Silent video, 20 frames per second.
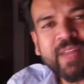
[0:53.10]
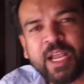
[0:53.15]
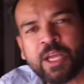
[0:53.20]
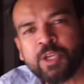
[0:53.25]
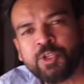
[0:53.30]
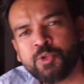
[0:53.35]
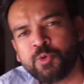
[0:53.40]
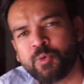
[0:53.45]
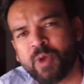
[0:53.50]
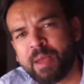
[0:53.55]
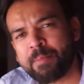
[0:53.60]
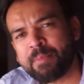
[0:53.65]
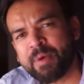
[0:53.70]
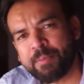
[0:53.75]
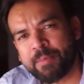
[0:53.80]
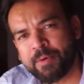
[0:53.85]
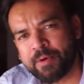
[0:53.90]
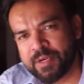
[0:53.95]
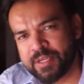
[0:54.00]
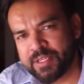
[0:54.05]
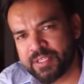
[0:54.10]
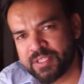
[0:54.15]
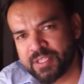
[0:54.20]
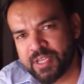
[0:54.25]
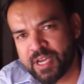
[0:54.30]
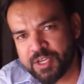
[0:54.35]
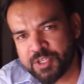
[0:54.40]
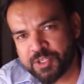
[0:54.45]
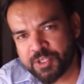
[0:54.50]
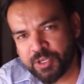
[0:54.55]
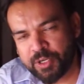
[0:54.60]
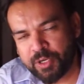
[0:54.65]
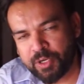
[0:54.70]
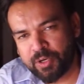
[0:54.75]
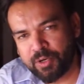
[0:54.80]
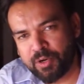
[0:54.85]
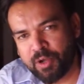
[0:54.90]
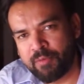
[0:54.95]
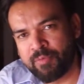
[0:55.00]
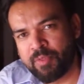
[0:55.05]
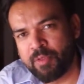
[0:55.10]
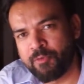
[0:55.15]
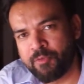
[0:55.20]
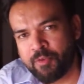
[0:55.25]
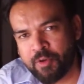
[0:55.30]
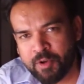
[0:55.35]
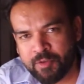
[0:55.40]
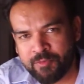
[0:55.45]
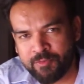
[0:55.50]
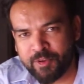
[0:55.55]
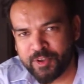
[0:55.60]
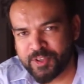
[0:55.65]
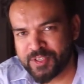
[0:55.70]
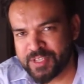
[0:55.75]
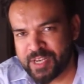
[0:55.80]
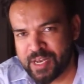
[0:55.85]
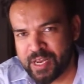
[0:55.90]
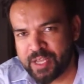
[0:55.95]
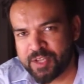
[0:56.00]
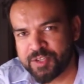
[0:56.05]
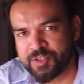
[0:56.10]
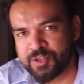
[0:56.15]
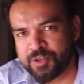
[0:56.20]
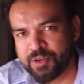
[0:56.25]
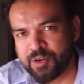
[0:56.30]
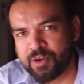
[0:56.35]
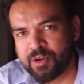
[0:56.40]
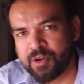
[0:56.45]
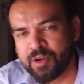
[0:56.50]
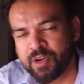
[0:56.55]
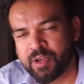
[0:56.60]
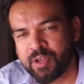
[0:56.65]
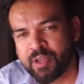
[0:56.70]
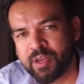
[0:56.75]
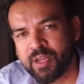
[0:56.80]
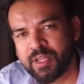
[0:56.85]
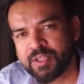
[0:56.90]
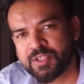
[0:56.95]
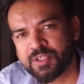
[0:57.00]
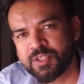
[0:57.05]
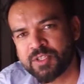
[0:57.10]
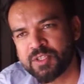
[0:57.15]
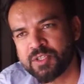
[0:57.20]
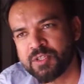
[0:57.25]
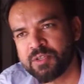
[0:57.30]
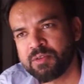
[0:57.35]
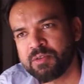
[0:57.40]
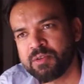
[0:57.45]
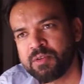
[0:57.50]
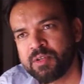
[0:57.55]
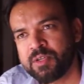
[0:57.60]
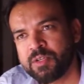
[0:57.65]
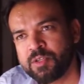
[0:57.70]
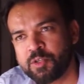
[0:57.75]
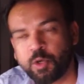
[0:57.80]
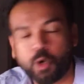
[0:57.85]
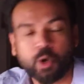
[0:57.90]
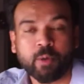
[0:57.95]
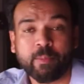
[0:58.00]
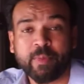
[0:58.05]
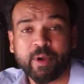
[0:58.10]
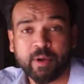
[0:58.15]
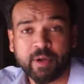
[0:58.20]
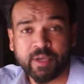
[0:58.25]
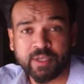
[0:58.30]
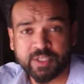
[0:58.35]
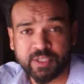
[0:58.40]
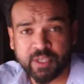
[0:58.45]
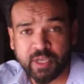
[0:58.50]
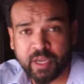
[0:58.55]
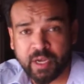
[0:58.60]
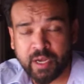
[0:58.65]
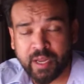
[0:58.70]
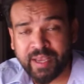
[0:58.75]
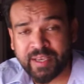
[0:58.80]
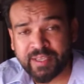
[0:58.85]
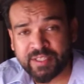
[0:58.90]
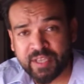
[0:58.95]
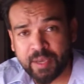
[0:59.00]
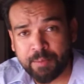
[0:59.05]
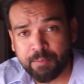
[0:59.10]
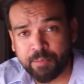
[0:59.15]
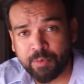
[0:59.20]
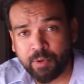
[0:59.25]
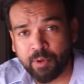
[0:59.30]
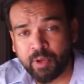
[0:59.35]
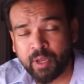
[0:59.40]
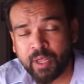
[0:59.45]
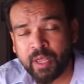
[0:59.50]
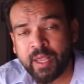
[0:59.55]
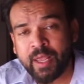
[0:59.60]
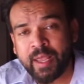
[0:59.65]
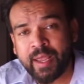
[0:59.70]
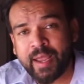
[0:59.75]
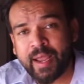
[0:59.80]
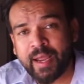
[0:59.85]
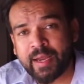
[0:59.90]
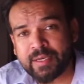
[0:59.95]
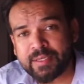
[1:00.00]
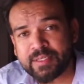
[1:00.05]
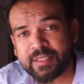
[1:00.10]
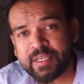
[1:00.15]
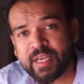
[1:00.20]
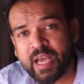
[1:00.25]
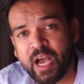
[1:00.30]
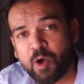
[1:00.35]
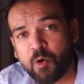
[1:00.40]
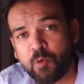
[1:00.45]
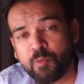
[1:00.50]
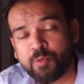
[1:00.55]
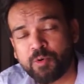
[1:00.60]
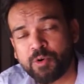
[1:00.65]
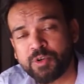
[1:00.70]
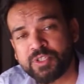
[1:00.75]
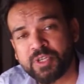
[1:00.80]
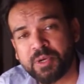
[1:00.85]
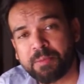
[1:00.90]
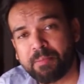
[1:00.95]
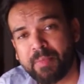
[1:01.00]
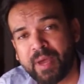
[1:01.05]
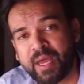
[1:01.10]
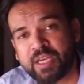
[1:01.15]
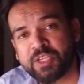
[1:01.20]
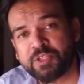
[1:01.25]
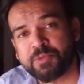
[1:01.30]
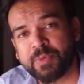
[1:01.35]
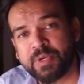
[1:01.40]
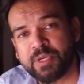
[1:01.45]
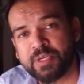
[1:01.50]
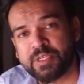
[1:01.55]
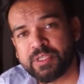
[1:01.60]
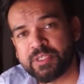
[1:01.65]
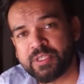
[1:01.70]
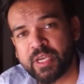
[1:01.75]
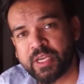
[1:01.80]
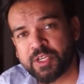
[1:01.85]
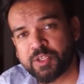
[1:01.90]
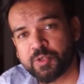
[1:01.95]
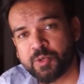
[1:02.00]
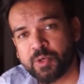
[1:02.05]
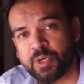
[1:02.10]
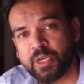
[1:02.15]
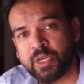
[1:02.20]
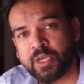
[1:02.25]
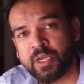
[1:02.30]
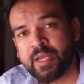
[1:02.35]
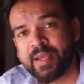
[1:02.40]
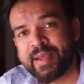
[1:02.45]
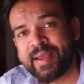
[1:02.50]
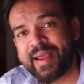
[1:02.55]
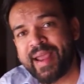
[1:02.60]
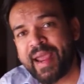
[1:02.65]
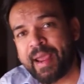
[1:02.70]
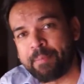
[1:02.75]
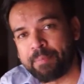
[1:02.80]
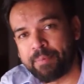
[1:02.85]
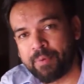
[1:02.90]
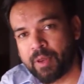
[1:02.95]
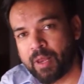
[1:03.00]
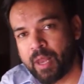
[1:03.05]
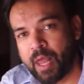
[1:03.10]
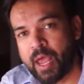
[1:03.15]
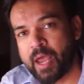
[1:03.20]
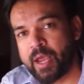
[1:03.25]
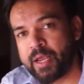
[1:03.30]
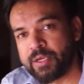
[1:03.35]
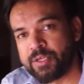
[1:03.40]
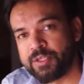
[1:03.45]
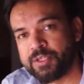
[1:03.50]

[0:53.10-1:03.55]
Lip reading: To wrap up our discussion of the very first lecture, let's talk about an example and see how project management is actually applied